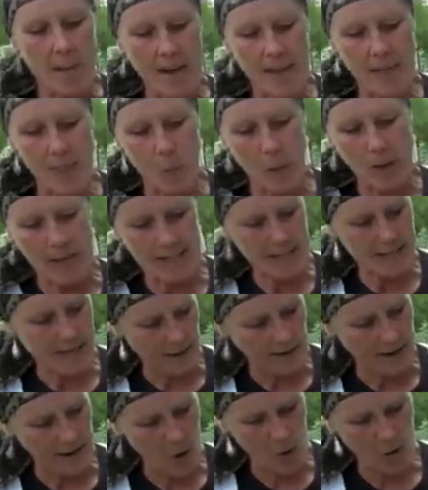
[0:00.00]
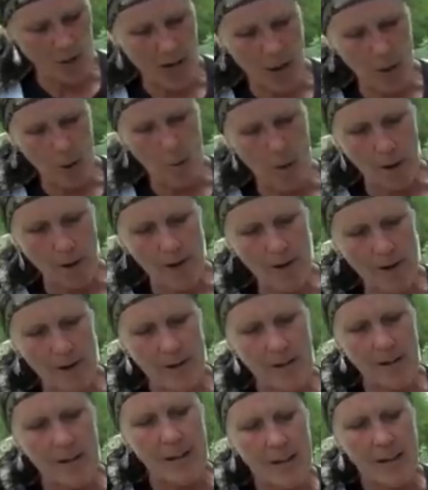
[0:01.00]
In the winter, in October,
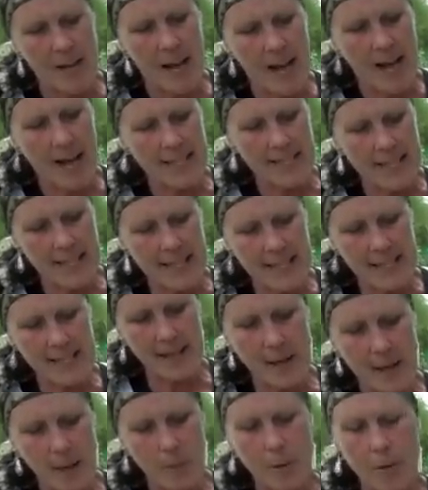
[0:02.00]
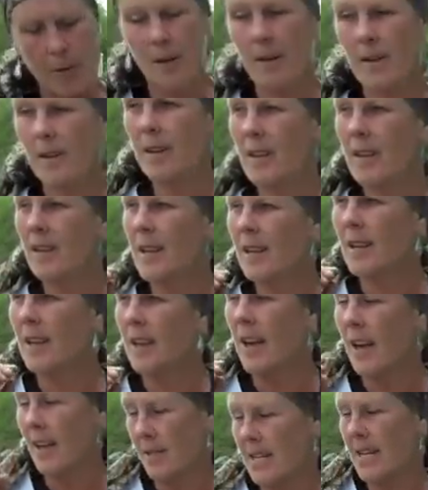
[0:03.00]
I dig this up,
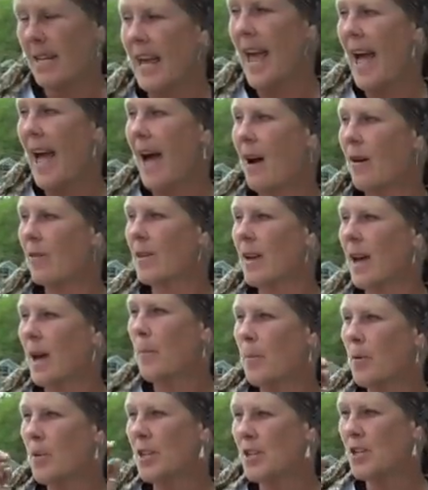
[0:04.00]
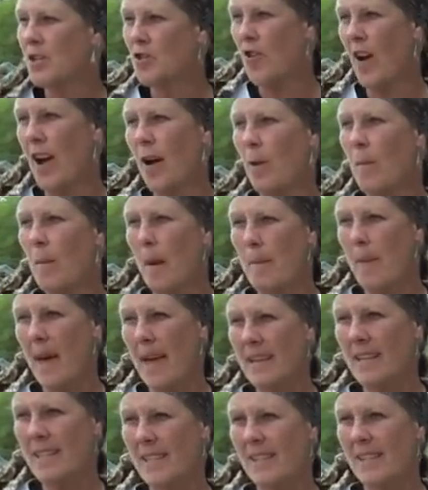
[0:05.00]
dig it out, I put it straight on my
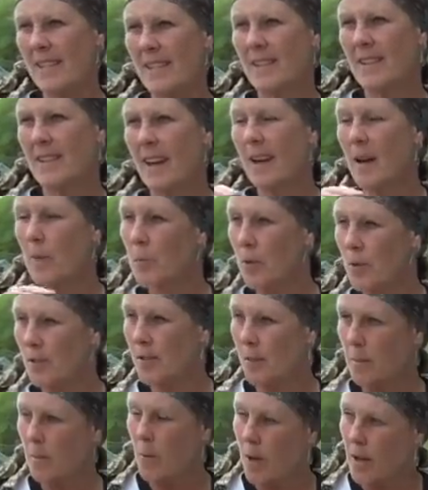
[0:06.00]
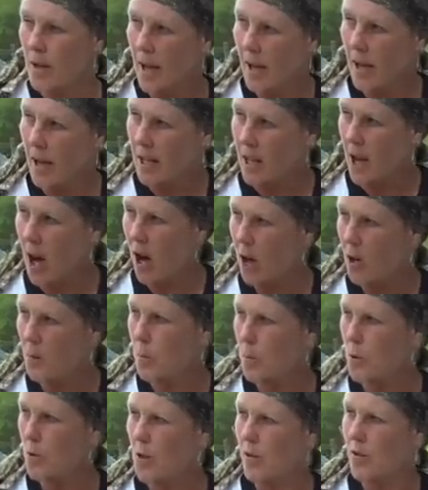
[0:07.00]
beds, I put some
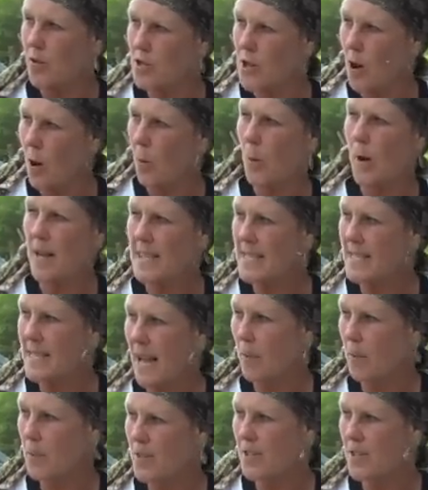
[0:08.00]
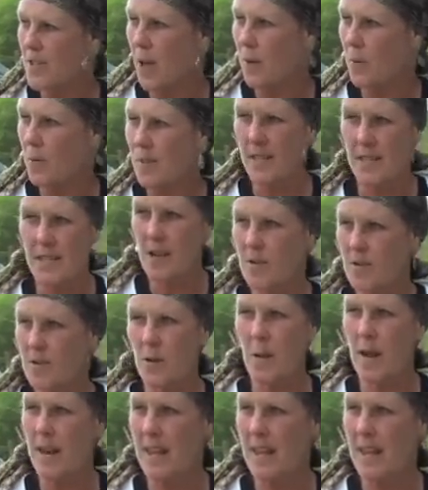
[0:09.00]
cardboard on the top, weight it down with stones, I don't do